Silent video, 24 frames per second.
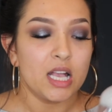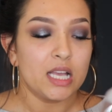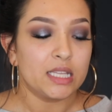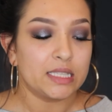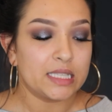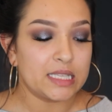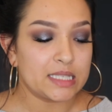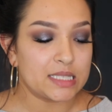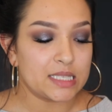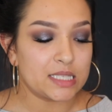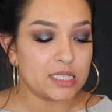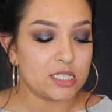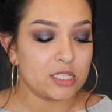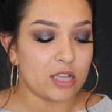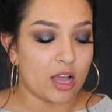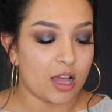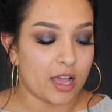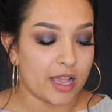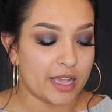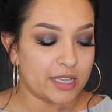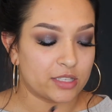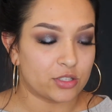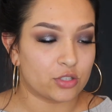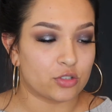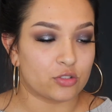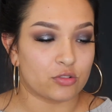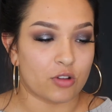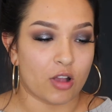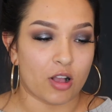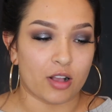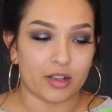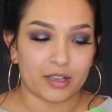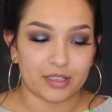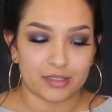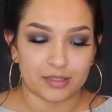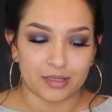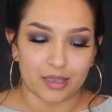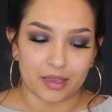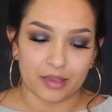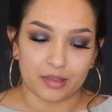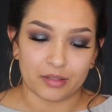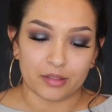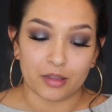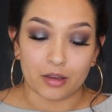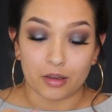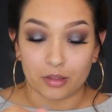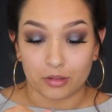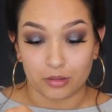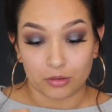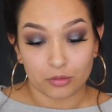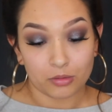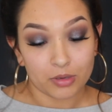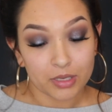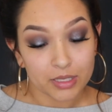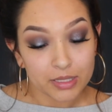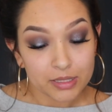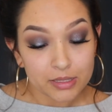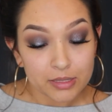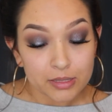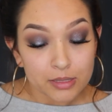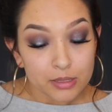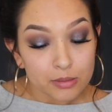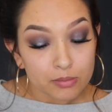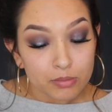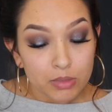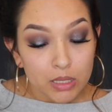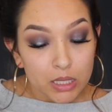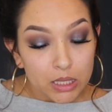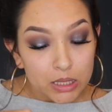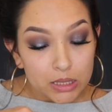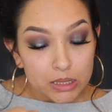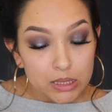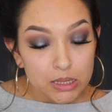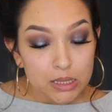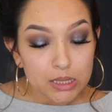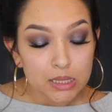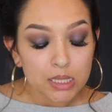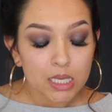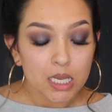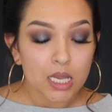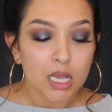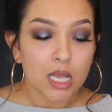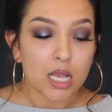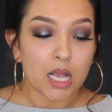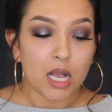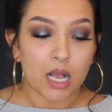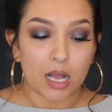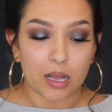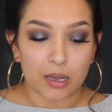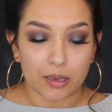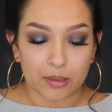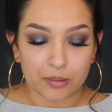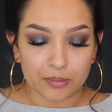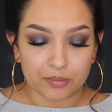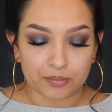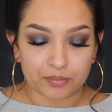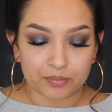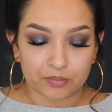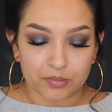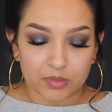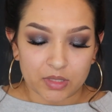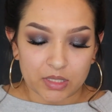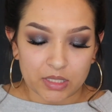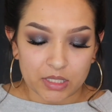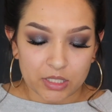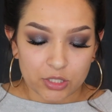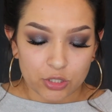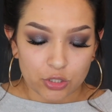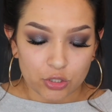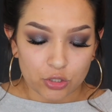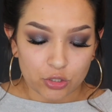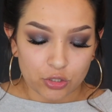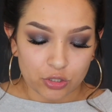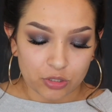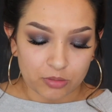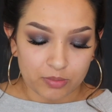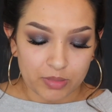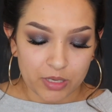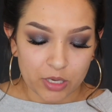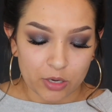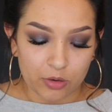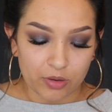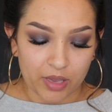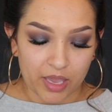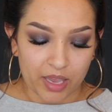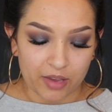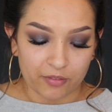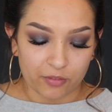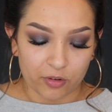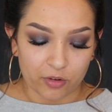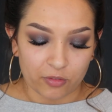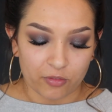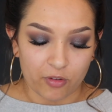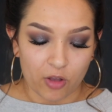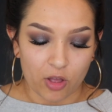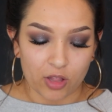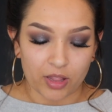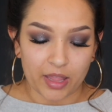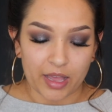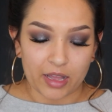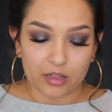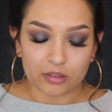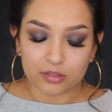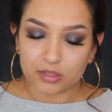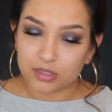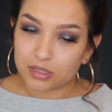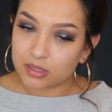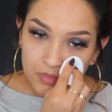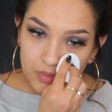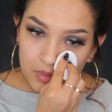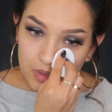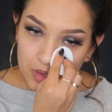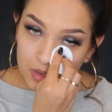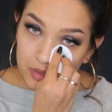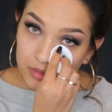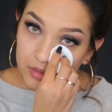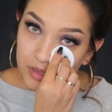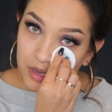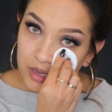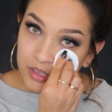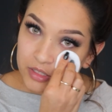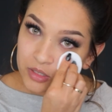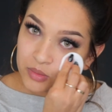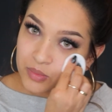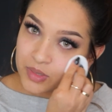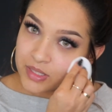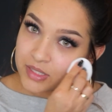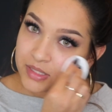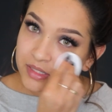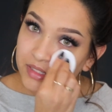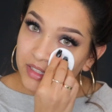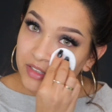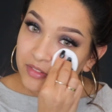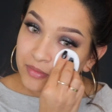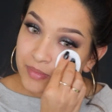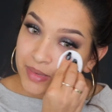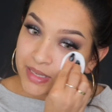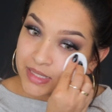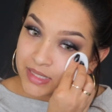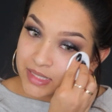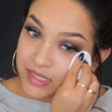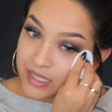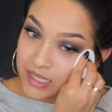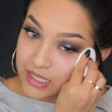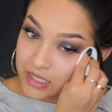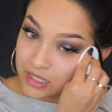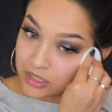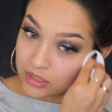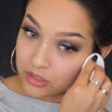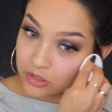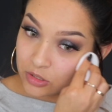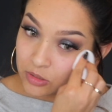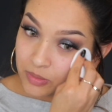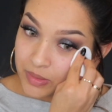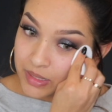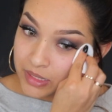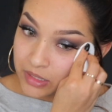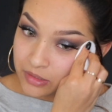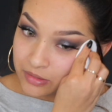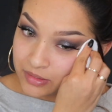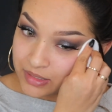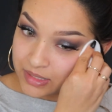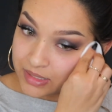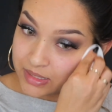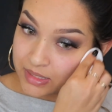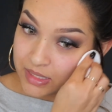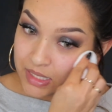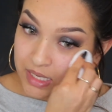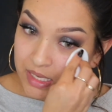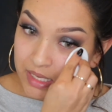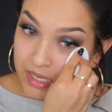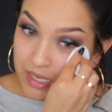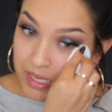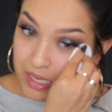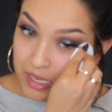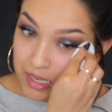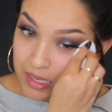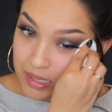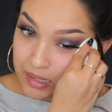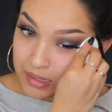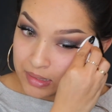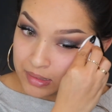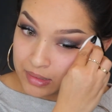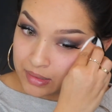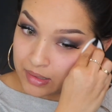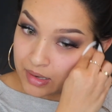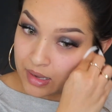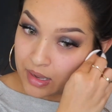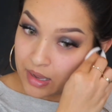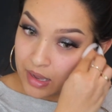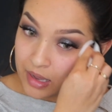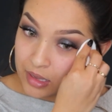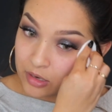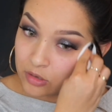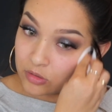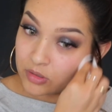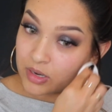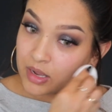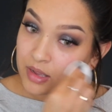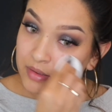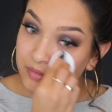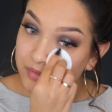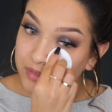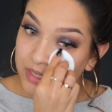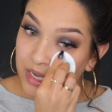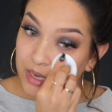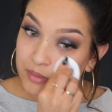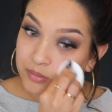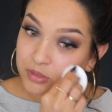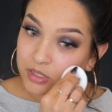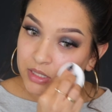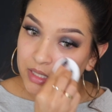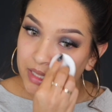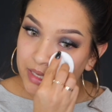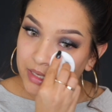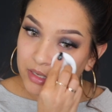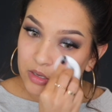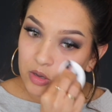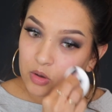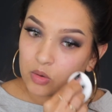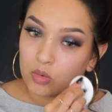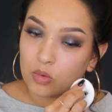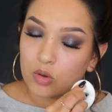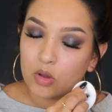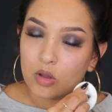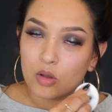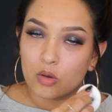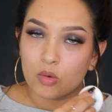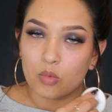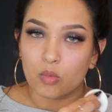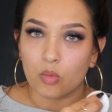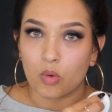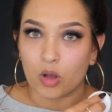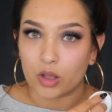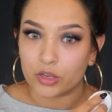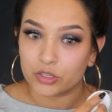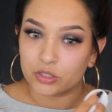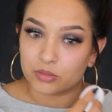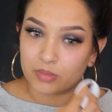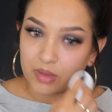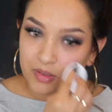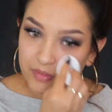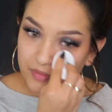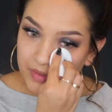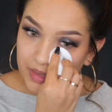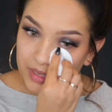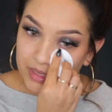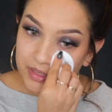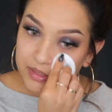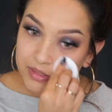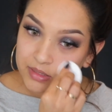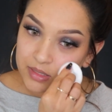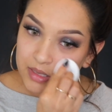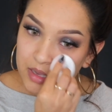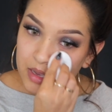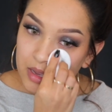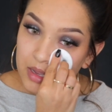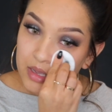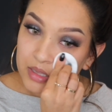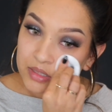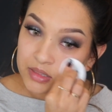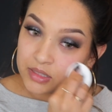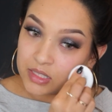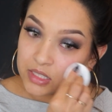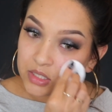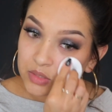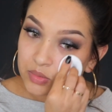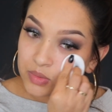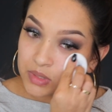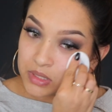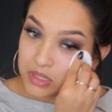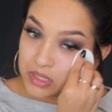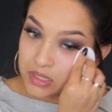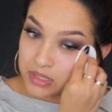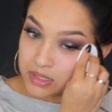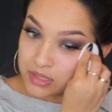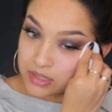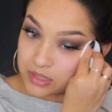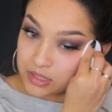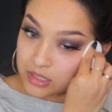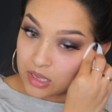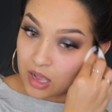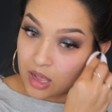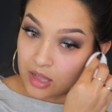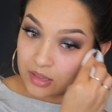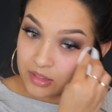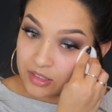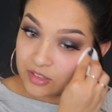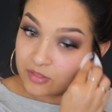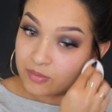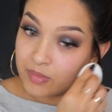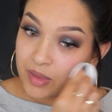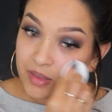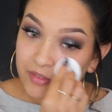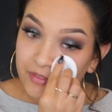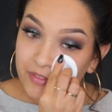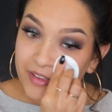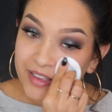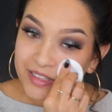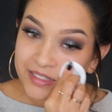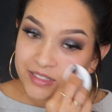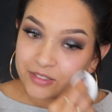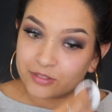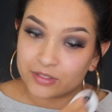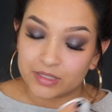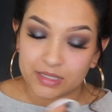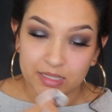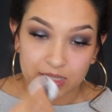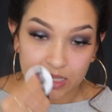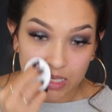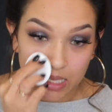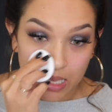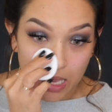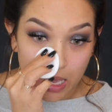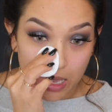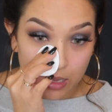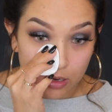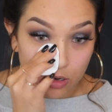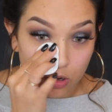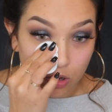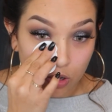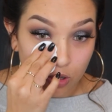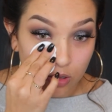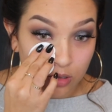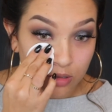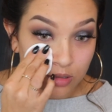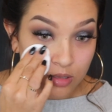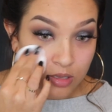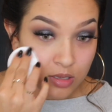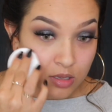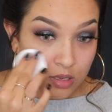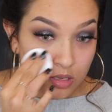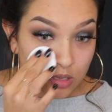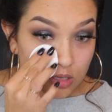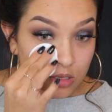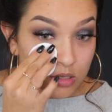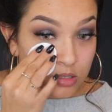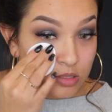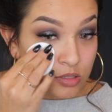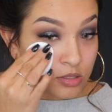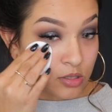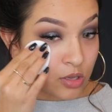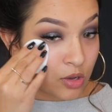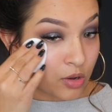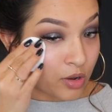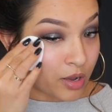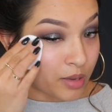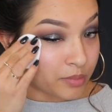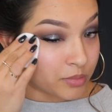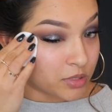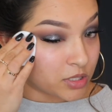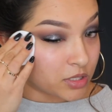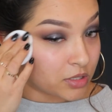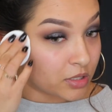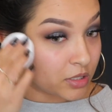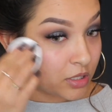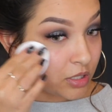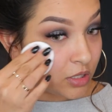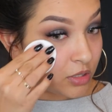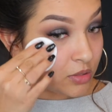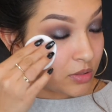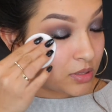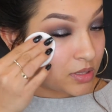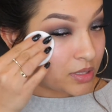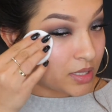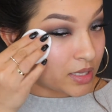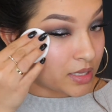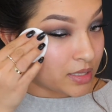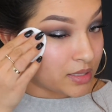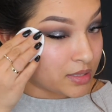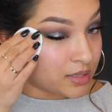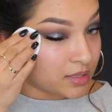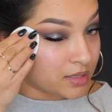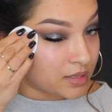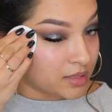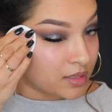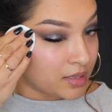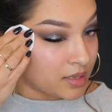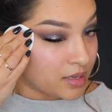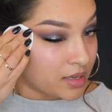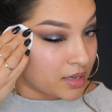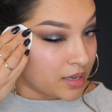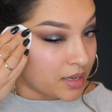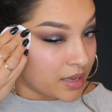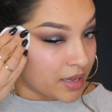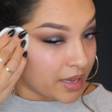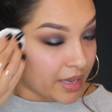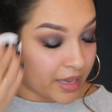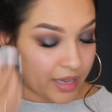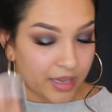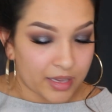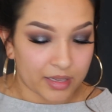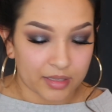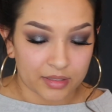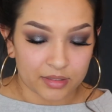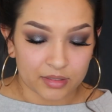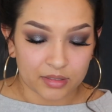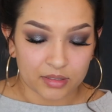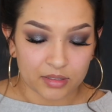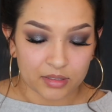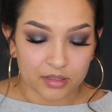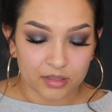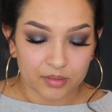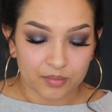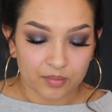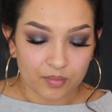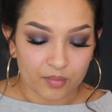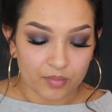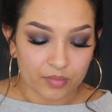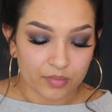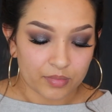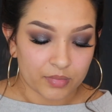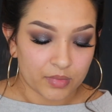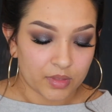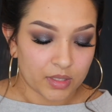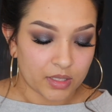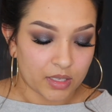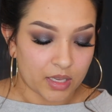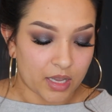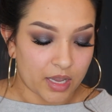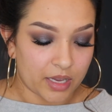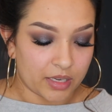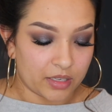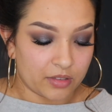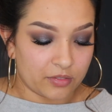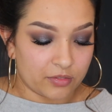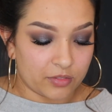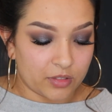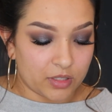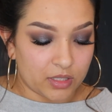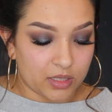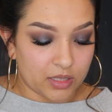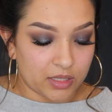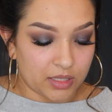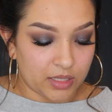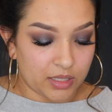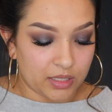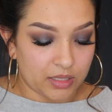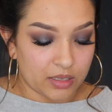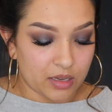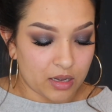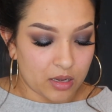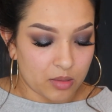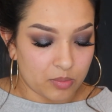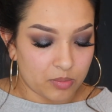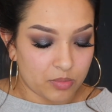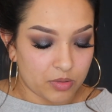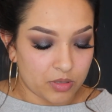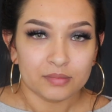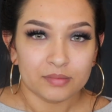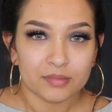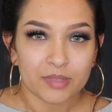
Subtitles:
This is not as strong as like the other ones, but this should be okay for fallout. The other ones leave my skin a little bit greasy, and I don't have time to like go wash my face. This one does not leave my face greasy at all. So I'm just gonna use this and kind of clean up.